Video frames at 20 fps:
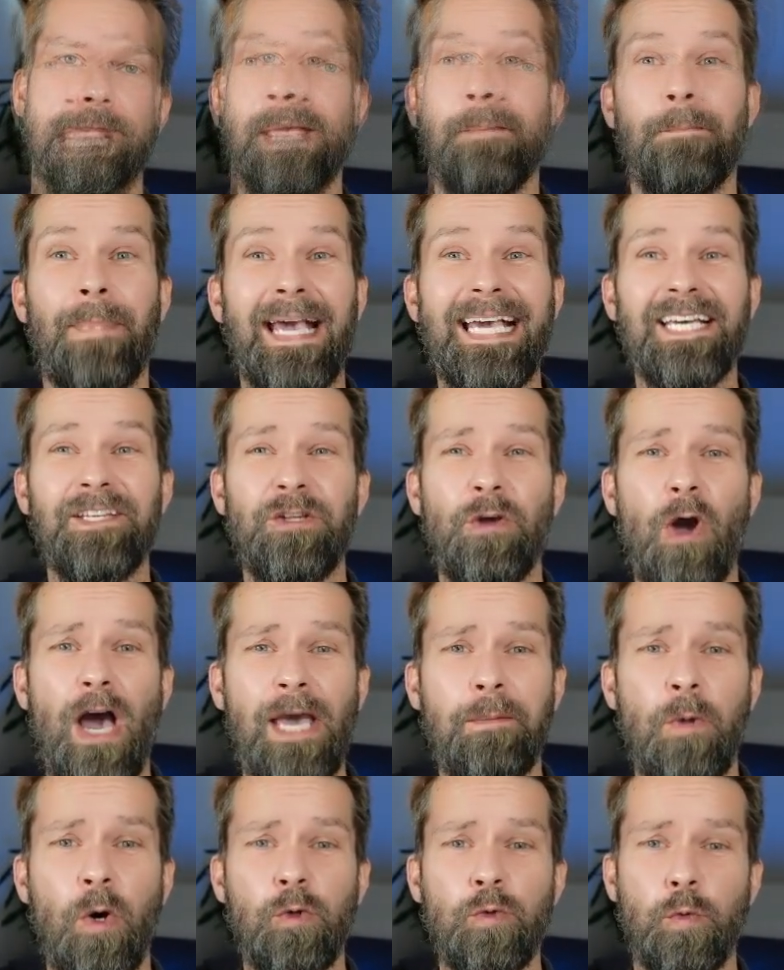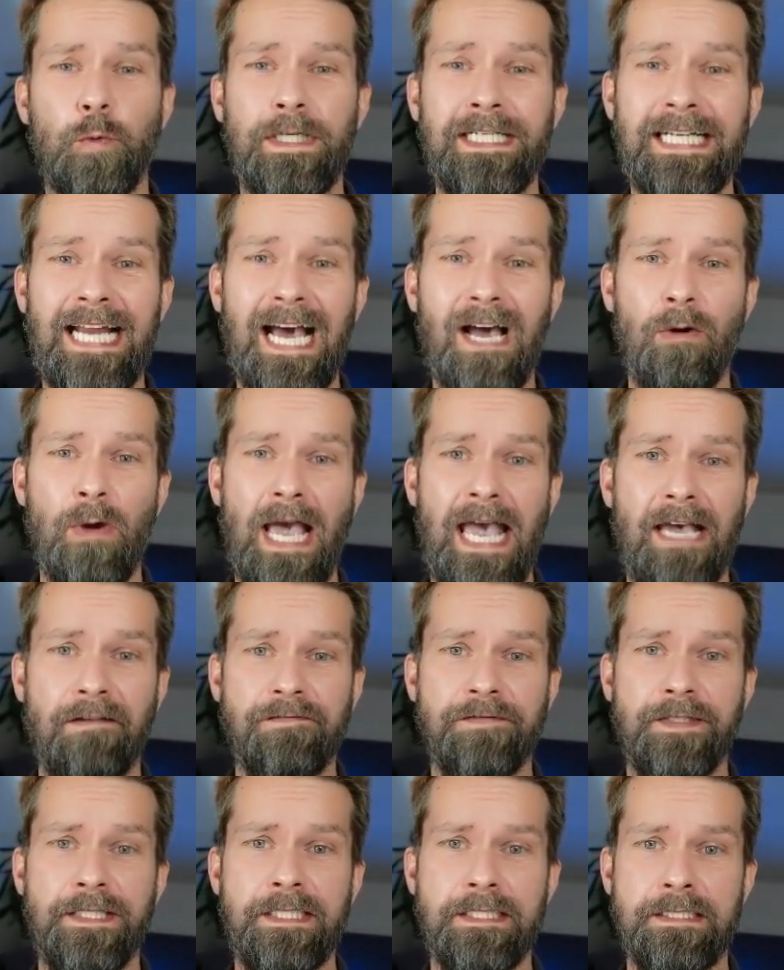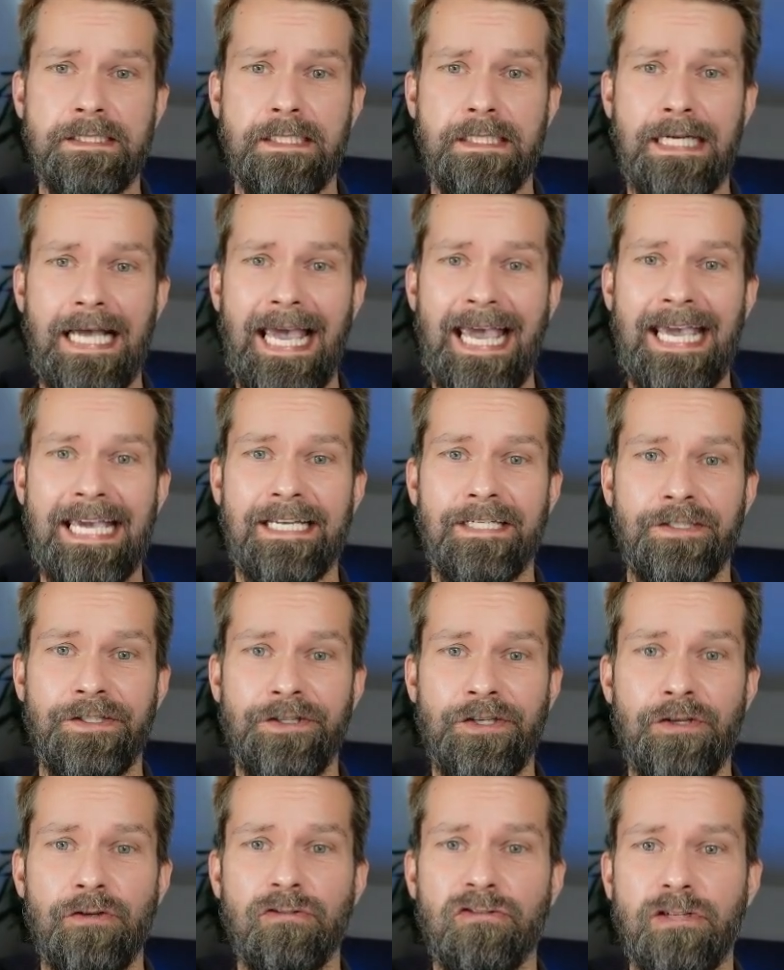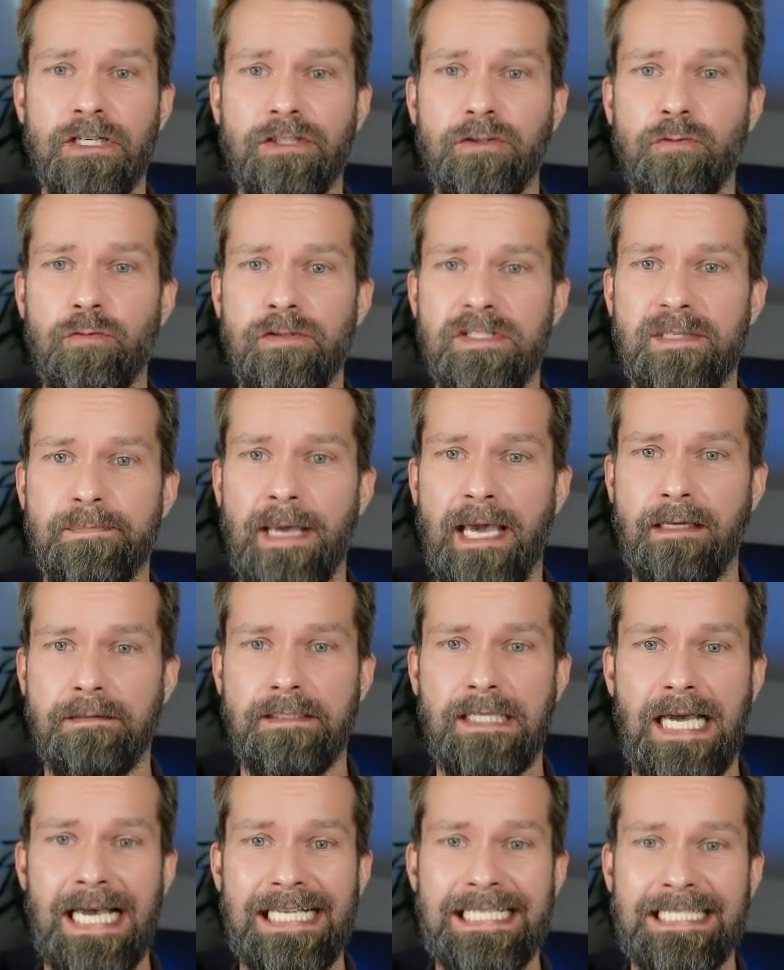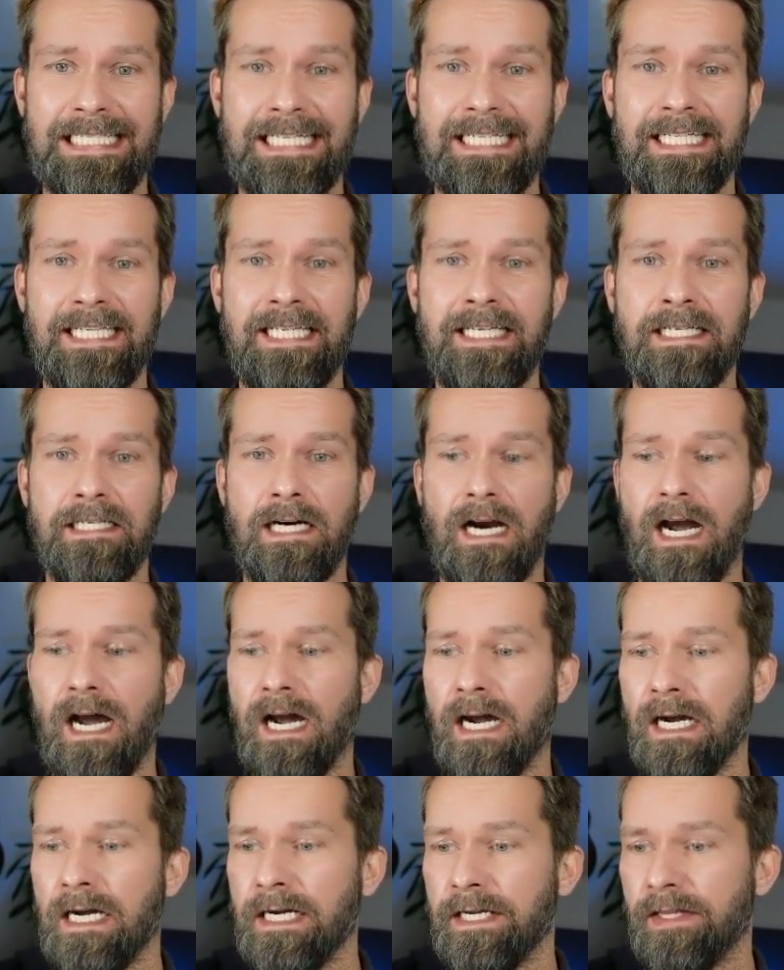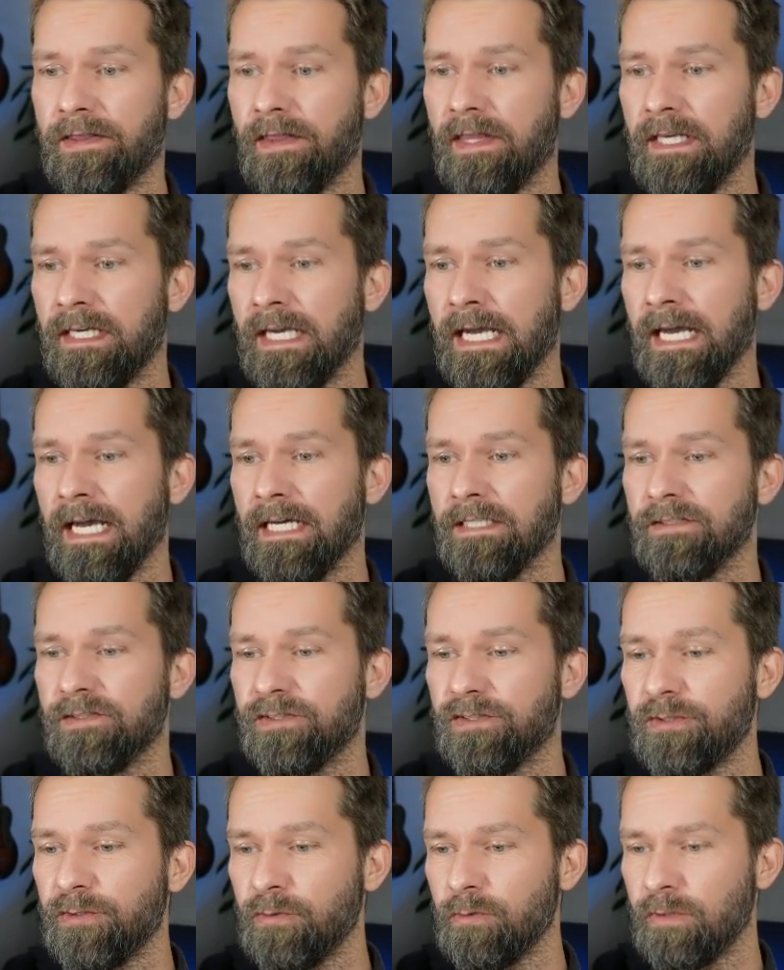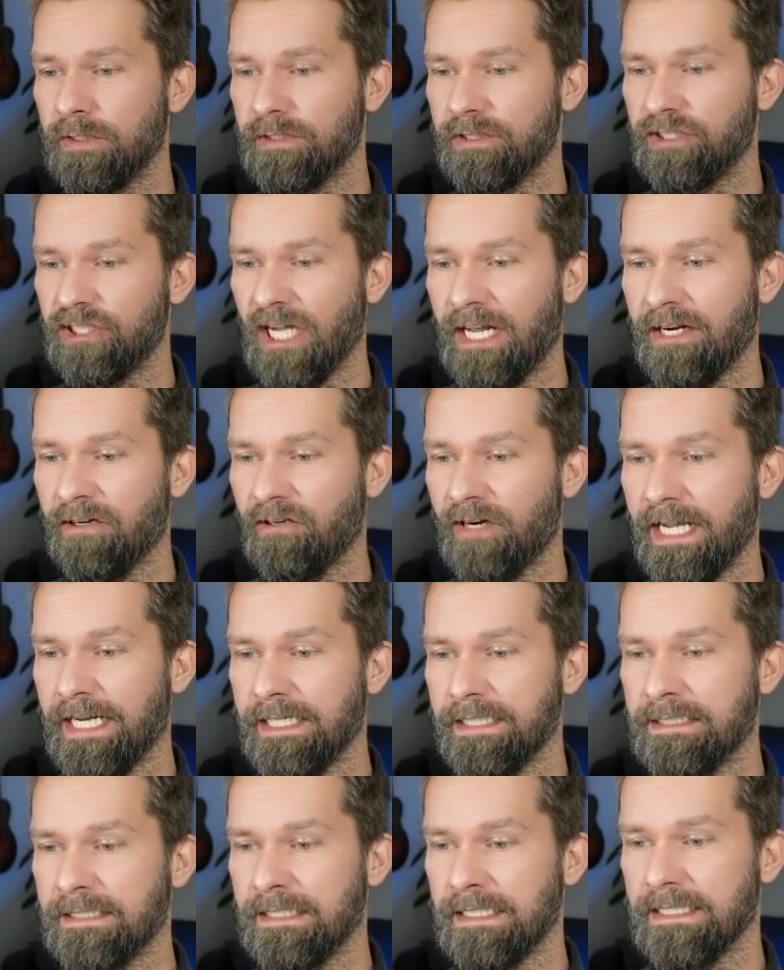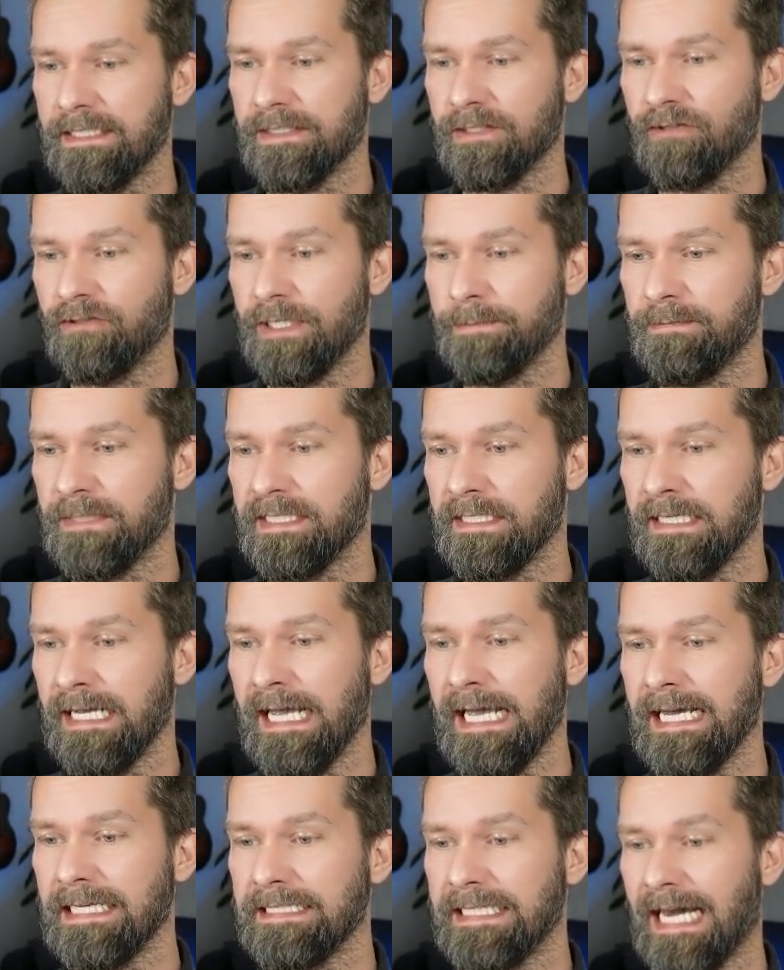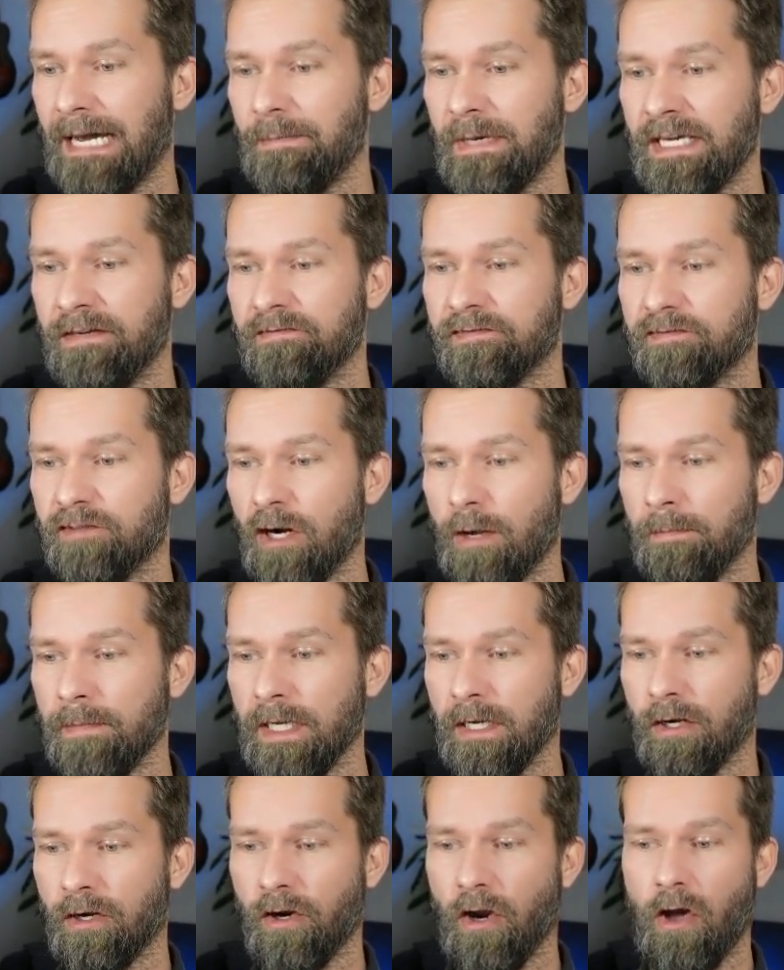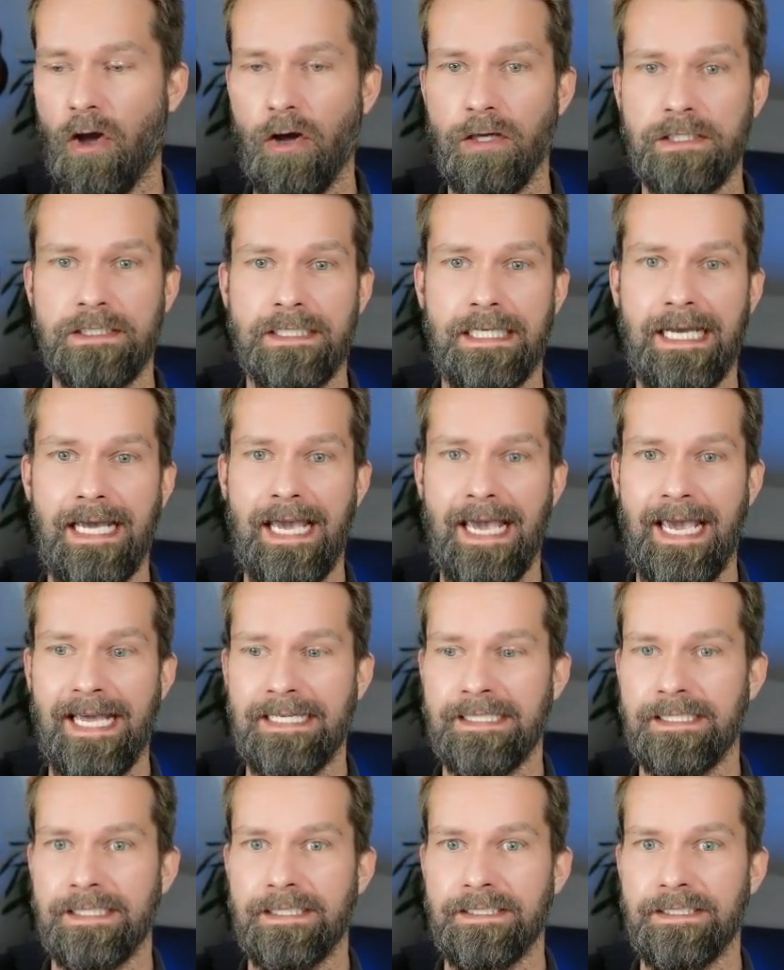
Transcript: Back in UI mode, we now have here a new raccoon spec.ts and here are the 2 generated scripts coming from Claude and